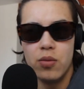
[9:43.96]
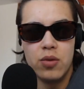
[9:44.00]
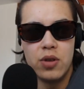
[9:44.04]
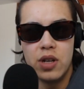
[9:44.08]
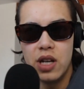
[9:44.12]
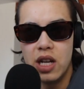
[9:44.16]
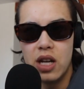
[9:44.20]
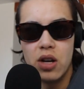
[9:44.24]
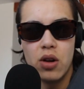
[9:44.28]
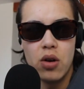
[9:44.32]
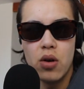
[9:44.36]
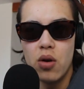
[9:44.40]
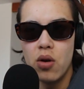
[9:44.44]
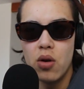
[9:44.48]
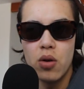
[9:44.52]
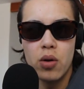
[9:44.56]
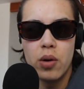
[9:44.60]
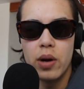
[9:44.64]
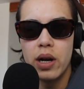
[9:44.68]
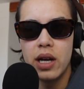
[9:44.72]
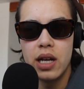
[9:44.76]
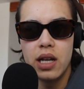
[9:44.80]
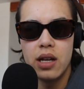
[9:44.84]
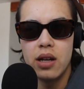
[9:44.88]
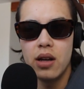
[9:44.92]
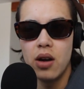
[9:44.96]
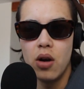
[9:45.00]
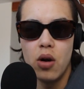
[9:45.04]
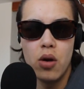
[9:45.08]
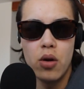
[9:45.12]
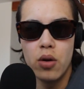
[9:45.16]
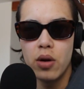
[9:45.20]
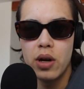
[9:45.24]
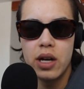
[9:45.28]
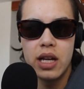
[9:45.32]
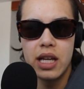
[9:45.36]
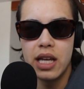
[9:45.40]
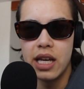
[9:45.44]
did
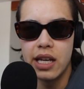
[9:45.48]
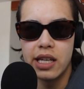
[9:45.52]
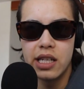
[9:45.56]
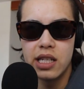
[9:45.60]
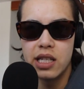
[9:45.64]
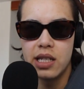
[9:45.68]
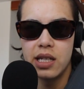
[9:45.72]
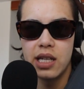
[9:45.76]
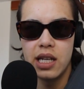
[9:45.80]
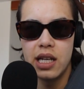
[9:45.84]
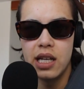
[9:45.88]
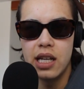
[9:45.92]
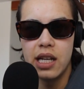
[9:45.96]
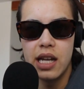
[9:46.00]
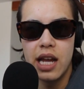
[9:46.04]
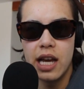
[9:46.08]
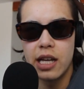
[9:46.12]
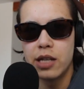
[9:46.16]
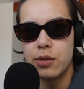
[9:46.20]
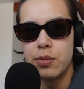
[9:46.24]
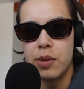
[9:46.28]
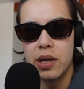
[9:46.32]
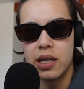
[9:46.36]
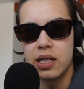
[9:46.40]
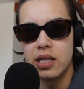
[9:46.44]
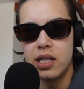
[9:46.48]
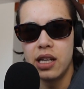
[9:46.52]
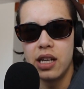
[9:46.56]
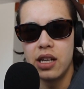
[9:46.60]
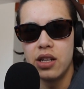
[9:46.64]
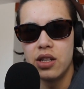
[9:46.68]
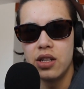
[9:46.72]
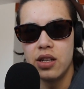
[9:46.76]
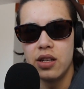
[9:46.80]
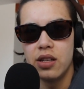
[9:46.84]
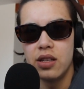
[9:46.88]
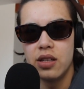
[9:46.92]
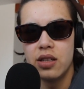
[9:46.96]
already exceeded
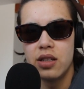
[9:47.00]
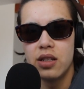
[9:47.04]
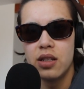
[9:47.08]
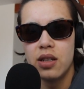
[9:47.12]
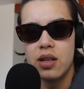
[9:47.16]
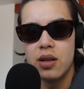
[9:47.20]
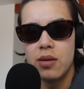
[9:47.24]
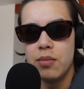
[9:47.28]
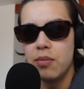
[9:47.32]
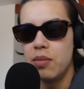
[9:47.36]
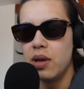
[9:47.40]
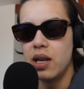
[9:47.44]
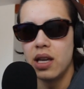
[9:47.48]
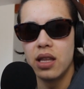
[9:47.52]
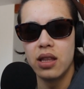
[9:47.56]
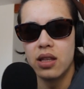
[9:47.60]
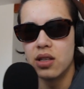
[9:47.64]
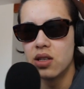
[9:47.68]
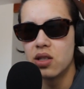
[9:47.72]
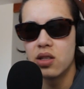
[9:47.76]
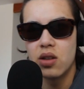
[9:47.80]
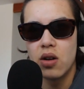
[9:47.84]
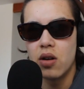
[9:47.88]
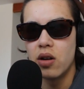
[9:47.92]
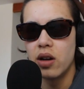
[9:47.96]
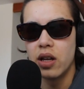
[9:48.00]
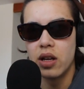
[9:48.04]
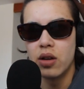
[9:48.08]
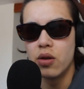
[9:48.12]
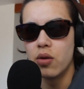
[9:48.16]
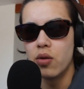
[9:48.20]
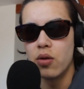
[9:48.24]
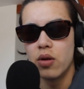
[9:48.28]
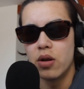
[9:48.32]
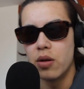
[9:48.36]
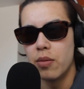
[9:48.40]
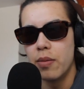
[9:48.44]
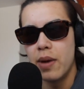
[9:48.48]
expectations being the starting
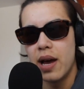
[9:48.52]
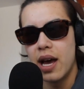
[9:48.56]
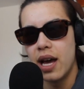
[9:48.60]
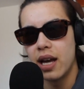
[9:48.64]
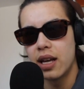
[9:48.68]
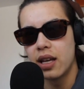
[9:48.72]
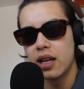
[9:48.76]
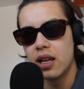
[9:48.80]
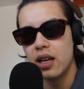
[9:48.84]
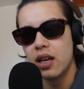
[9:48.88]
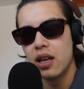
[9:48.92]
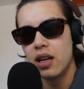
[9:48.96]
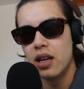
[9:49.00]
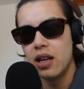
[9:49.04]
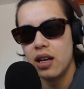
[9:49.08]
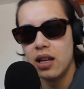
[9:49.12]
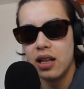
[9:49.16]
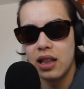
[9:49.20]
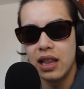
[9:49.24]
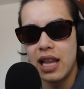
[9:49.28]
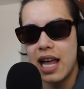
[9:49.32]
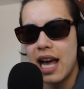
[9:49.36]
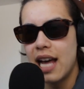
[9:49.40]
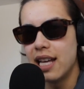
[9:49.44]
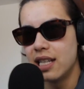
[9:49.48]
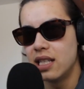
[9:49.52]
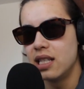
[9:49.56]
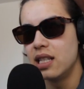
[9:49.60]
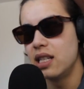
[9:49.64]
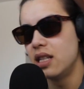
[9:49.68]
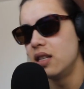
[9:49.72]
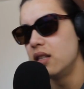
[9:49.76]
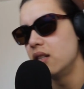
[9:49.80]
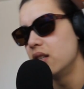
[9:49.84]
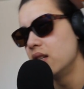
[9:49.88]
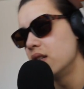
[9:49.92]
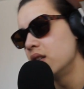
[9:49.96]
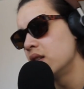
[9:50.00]
quarterback last
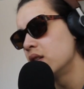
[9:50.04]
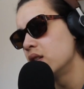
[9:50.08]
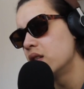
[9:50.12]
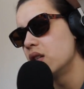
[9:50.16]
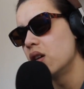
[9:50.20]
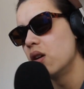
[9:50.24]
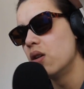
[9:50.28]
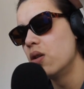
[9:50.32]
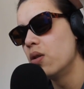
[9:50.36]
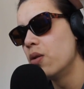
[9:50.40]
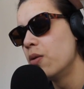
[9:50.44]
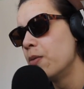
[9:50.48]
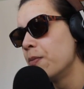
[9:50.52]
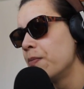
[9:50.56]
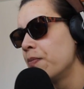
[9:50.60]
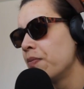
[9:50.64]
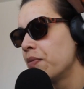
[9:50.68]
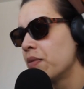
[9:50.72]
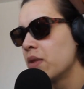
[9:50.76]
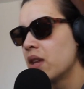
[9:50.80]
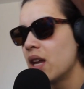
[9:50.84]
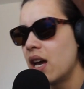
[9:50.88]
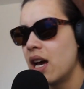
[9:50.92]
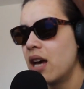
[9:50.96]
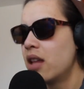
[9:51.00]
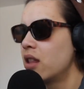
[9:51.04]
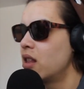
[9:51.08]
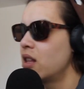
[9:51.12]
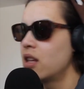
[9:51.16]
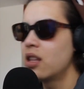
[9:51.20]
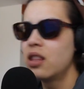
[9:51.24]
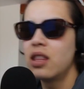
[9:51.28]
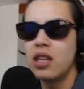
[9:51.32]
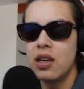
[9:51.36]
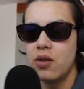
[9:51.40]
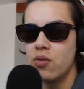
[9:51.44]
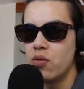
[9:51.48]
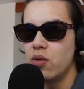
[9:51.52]
season. So I
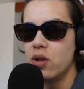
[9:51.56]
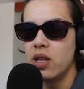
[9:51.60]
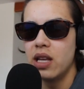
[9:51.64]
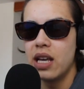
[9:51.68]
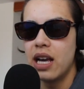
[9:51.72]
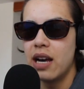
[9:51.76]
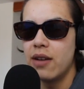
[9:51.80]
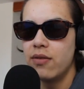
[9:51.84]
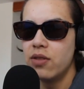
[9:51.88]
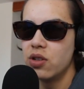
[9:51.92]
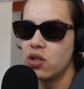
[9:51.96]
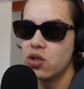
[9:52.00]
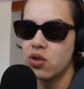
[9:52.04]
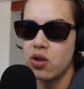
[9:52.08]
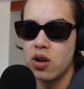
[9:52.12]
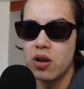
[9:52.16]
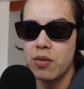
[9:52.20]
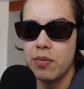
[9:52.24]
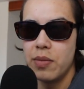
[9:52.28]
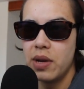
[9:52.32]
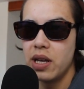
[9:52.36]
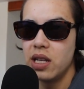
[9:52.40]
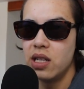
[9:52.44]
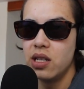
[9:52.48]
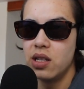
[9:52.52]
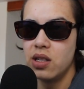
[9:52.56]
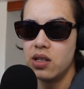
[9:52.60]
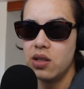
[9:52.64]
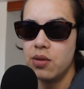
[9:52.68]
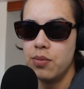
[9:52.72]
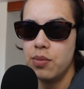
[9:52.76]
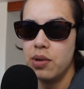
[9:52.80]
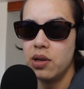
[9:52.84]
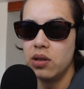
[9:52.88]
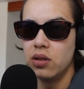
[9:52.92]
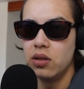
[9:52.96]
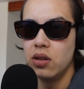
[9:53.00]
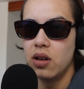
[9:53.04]
think they really have a strong basis to
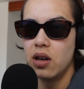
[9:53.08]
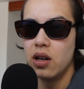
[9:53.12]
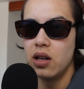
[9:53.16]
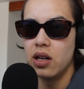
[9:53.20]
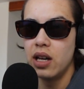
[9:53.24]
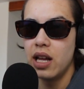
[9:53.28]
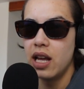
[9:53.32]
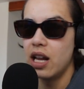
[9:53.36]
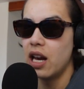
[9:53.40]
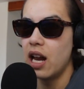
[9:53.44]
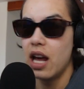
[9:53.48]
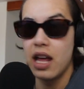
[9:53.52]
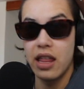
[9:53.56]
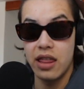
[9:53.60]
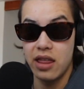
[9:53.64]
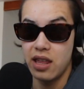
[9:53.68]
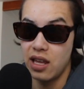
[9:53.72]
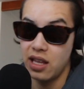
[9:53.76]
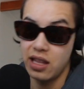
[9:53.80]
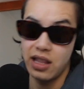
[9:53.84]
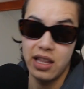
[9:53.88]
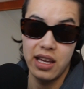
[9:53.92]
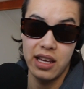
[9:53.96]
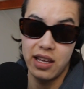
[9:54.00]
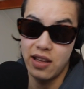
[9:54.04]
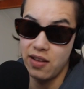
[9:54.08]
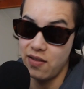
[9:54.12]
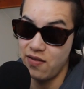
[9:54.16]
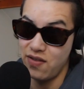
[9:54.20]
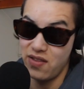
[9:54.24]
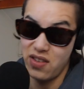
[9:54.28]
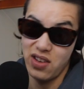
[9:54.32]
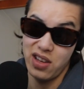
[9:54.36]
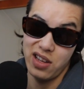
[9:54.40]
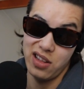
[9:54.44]
build on, and I think they can